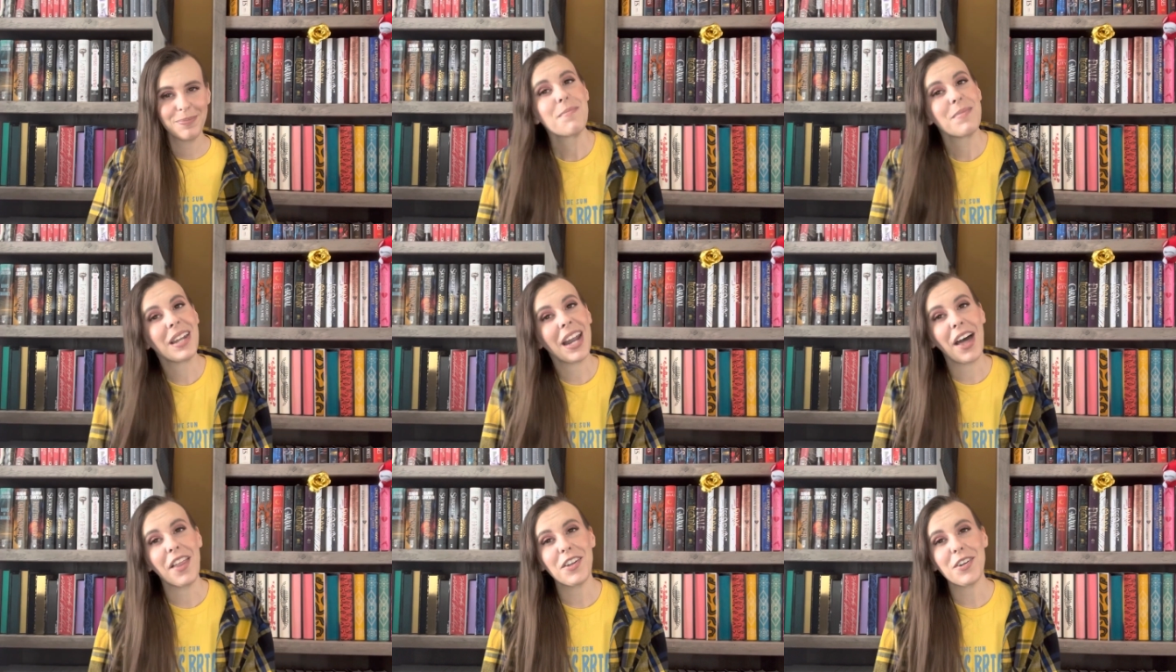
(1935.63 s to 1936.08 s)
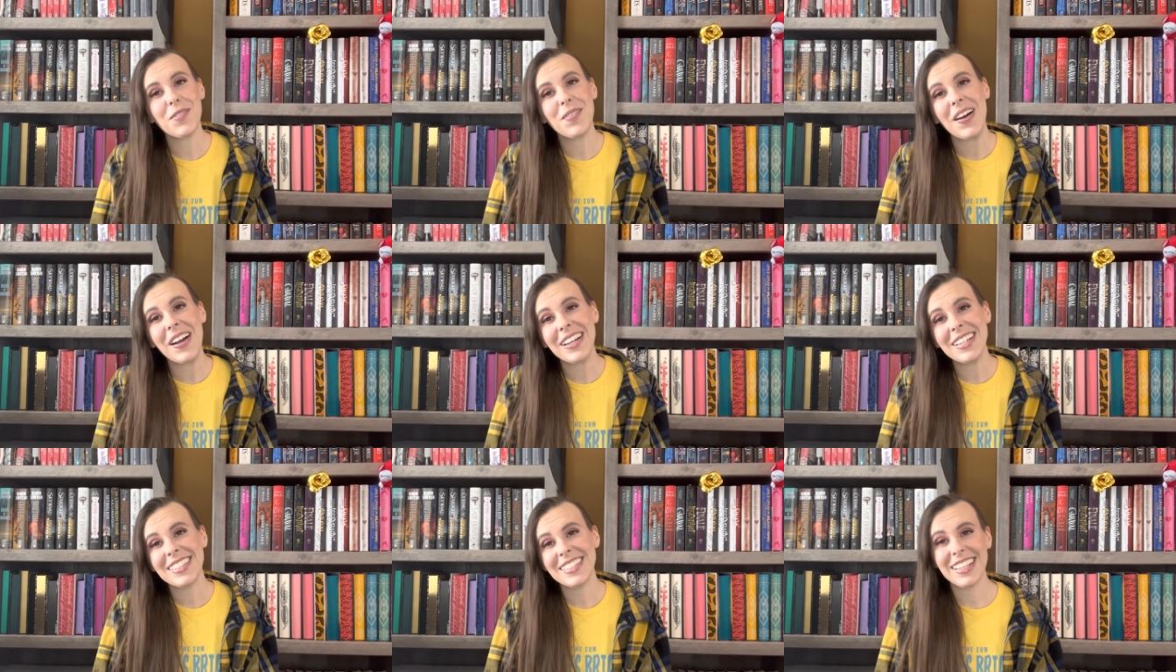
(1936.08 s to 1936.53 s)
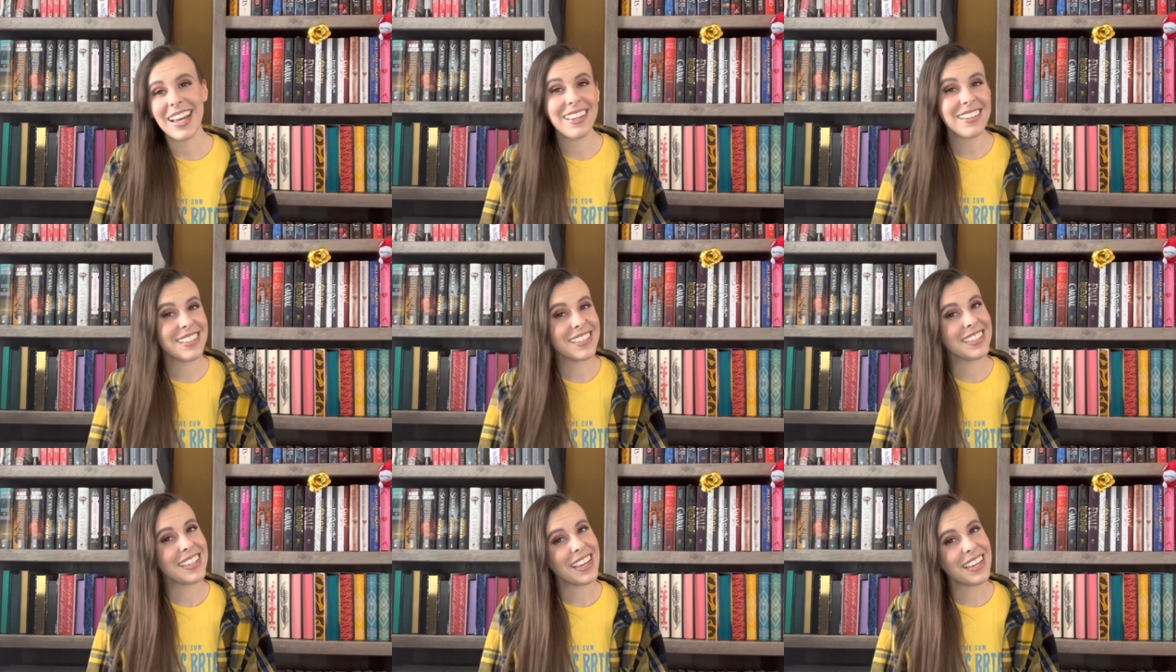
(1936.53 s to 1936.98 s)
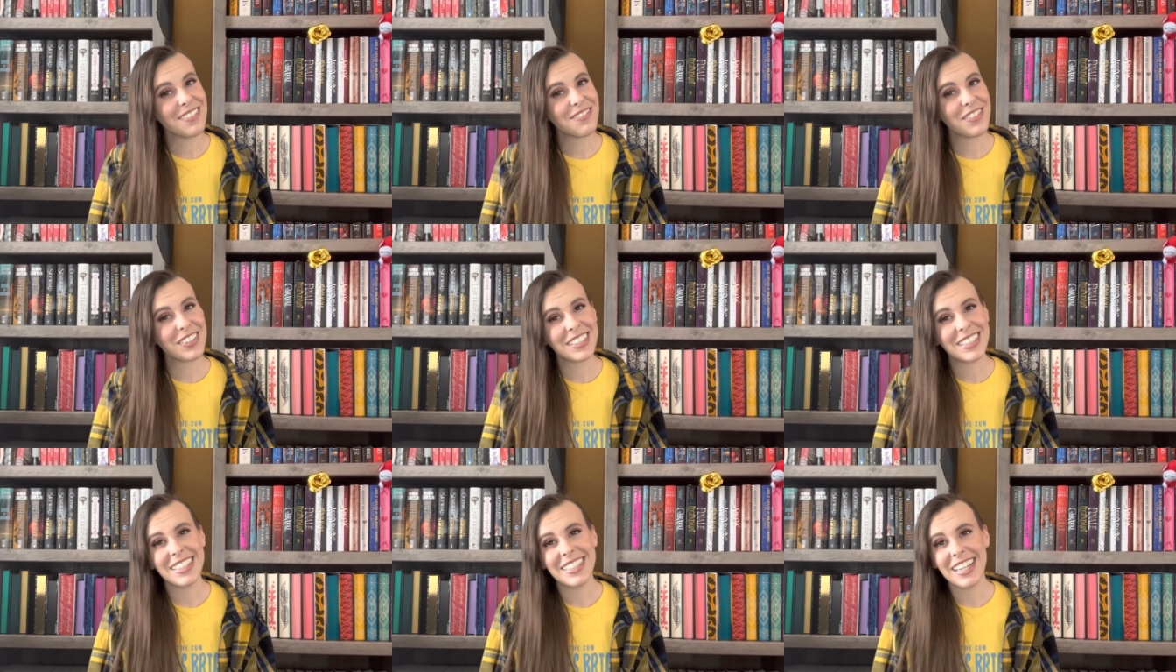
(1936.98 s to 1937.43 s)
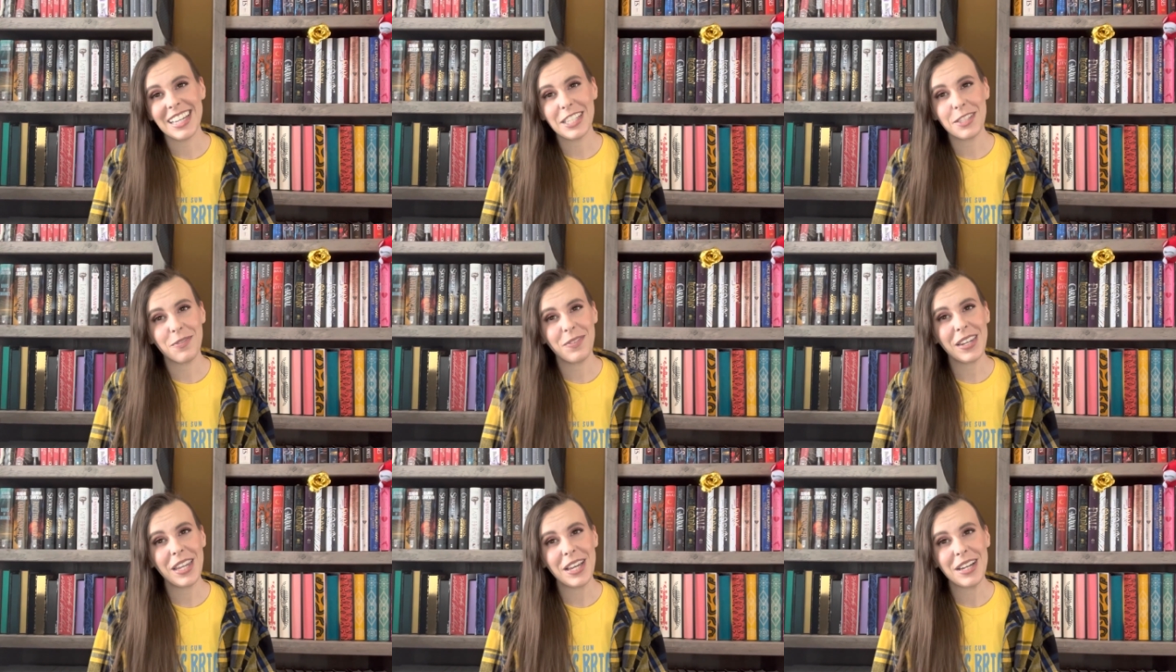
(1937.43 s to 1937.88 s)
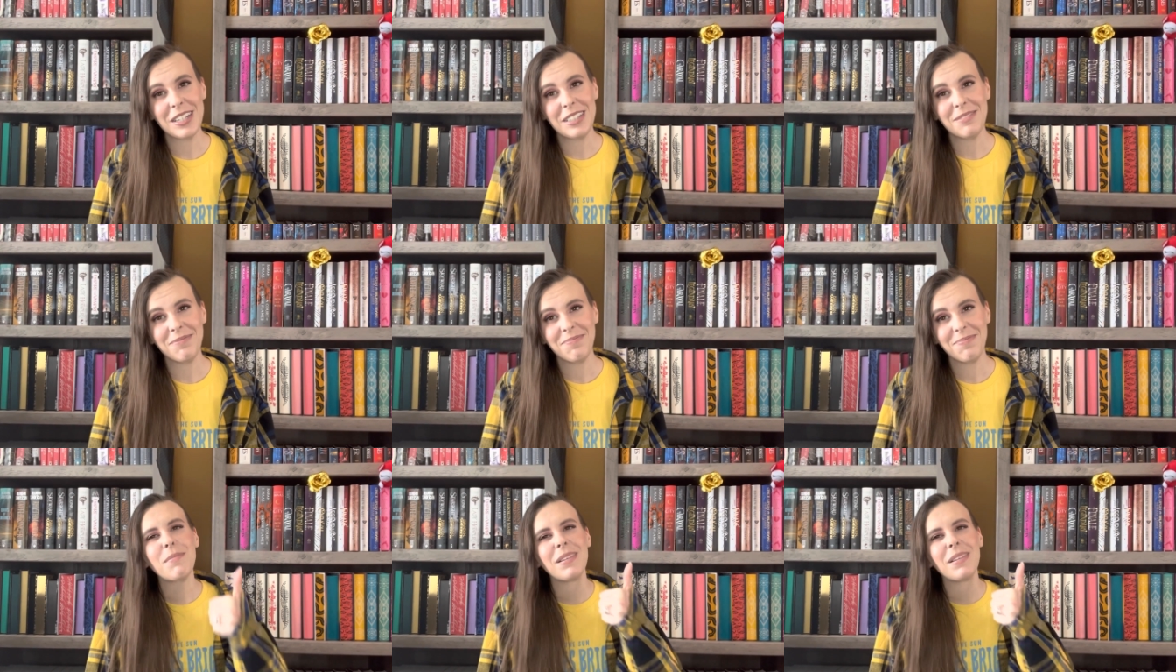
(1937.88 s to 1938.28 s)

But otherwise, that is it for today's video.